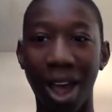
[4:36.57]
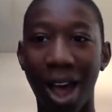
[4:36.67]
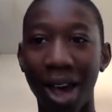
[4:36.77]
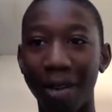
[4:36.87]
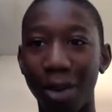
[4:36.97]

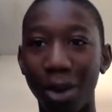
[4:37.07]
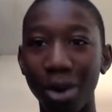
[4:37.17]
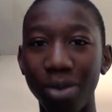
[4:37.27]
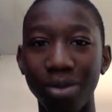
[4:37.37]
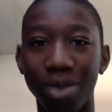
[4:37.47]
add more,
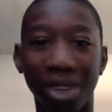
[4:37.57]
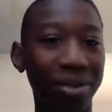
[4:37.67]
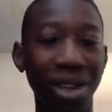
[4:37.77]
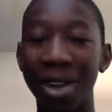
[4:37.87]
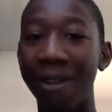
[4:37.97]
but
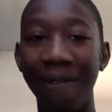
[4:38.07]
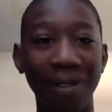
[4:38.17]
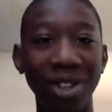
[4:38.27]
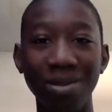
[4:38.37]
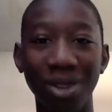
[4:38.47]

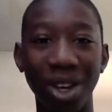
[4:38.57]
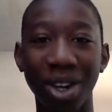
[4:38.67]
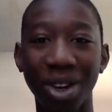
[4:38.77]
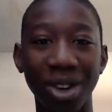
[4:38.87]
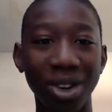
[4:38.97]
15
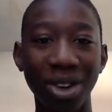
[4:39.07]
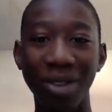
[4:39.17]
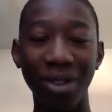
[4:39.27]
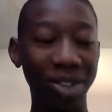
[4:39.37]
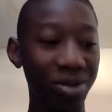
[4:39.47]
players
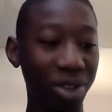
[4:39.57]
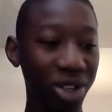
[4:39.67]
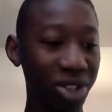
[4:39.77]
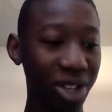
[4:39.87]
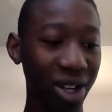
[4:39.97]

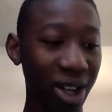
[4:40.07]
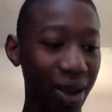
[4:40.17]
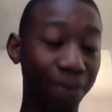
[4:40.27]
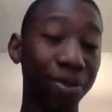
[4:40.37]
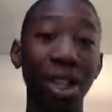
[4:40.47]
in a
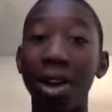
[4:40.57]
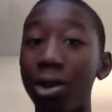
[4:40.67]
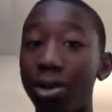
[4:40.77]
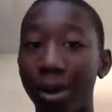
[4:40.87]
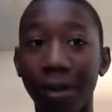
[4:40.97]
game, that
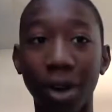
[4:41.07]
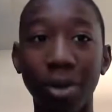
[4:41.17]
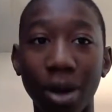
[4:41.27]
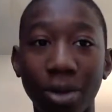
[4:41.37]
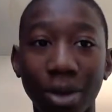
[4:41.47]
would be fun
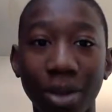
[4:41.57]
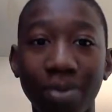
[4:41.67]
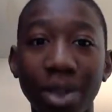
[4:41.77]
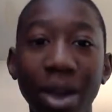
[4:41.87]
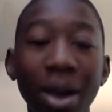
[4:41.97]
probably.
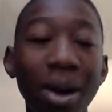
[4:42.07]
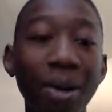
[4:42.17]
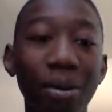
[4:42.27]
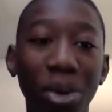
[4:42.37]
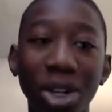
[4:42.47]

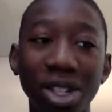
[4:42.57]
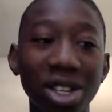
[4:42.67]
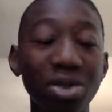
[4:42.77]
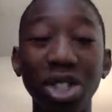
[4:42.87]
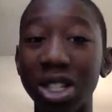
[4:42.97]
But
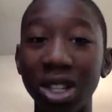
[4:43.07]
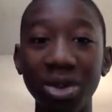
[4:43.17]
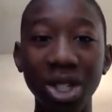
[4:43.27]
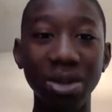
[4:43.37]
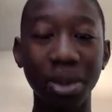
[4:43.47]
it would
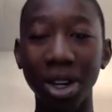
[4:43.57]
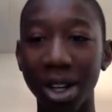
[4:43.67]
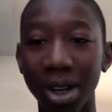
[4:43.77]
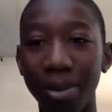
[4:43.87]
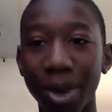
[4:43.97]

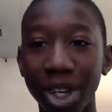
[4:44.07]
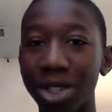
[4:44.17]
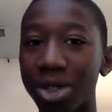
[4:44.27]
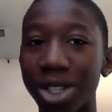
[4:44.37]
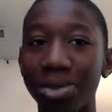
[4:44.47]
spark, Among Us
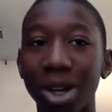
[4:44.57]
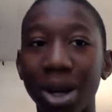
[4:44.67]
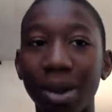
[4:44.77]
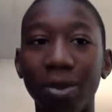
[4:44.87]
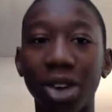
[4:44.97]
would spark
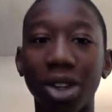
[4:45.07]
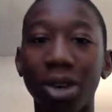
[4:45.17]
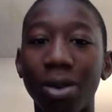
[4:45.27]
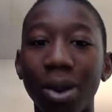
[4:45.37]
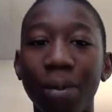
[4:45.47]
up for a
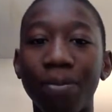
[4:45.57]
little bit,